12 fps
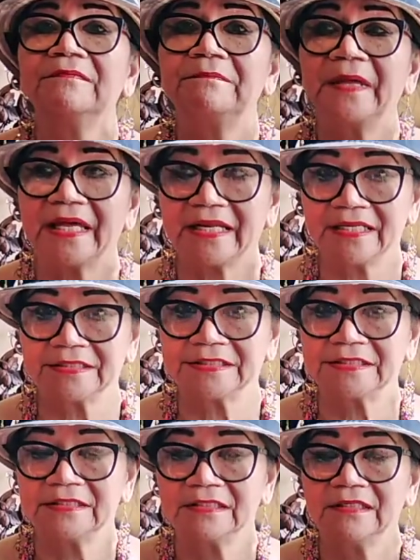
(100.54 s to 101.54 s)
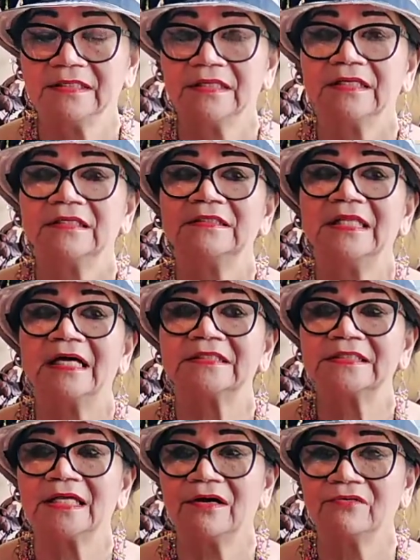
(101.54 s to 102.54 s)
Perez.
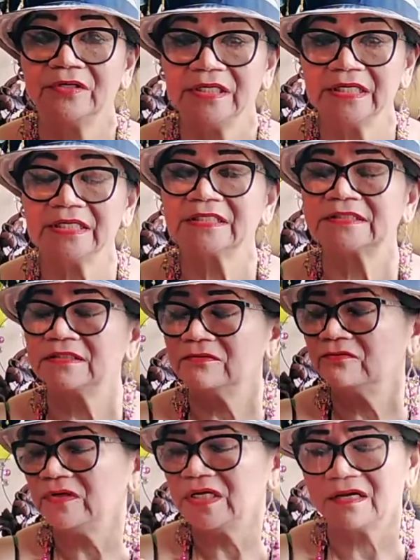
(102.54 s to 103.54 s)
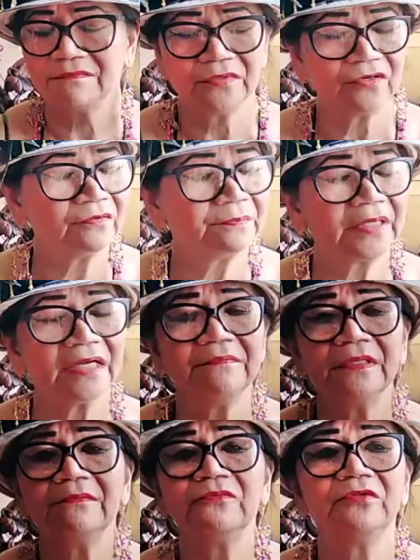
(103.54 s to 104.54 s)
That's how he is. We have no
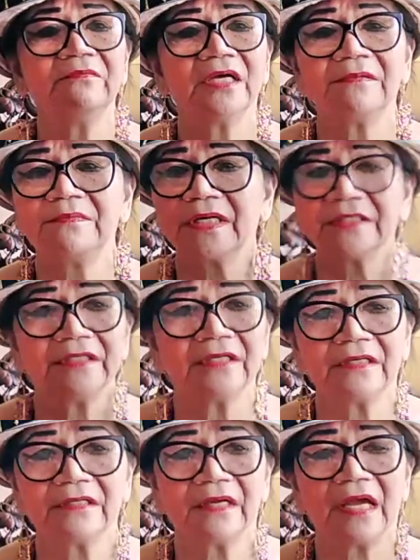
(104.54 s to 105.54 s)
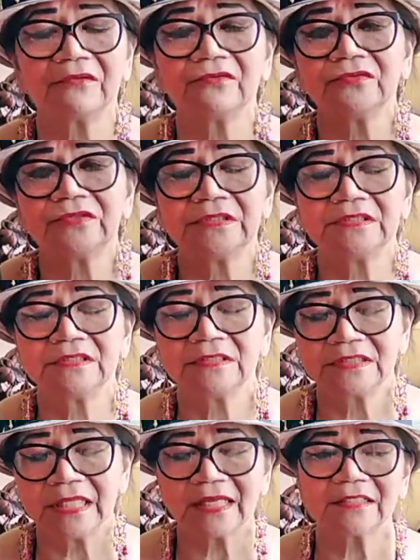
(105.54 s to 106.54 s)
problem with my brother. I could
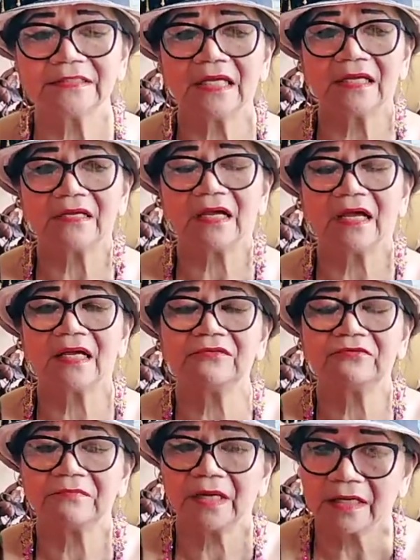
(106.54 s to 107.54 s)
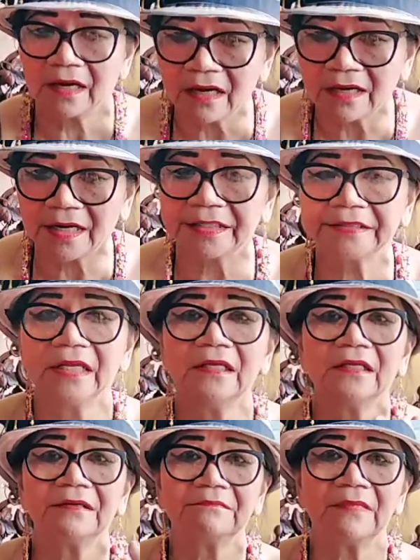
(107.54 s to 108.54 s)
tell that hand on my heart.
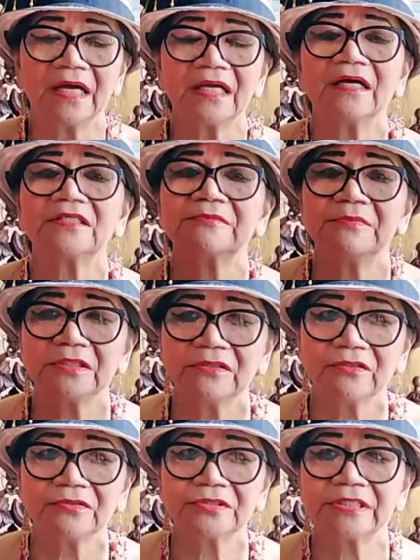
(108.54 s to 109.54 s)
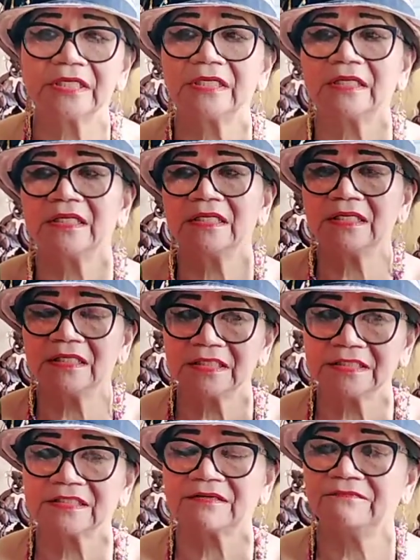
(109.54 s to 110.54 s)
My husband knows it. He
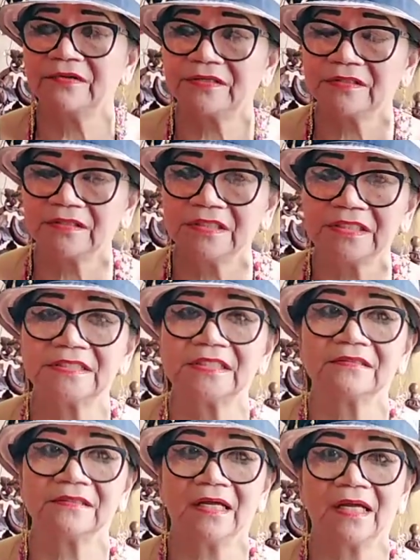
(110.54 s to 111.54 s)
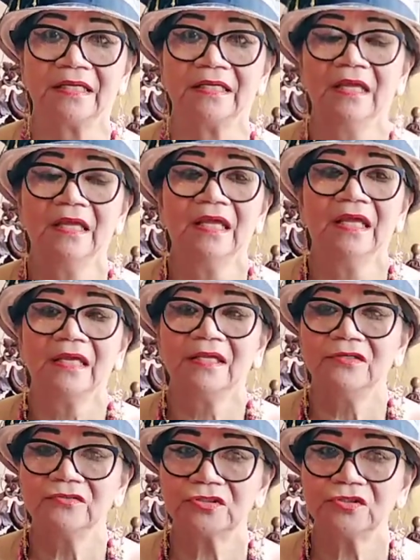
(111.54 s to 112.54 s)
is a very decent guy. He
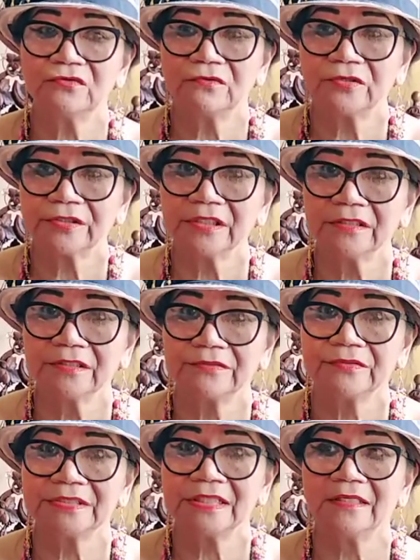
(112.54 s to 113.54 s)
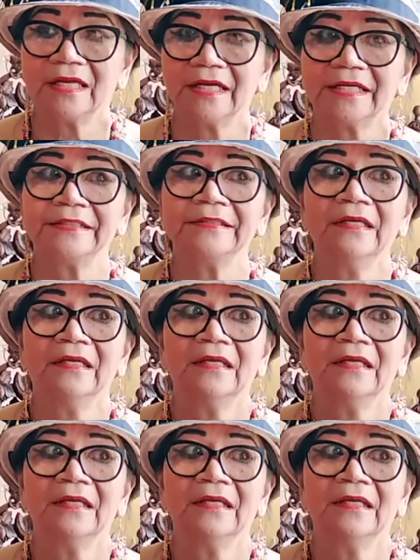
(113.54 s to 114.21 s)
used to work in the cruising line,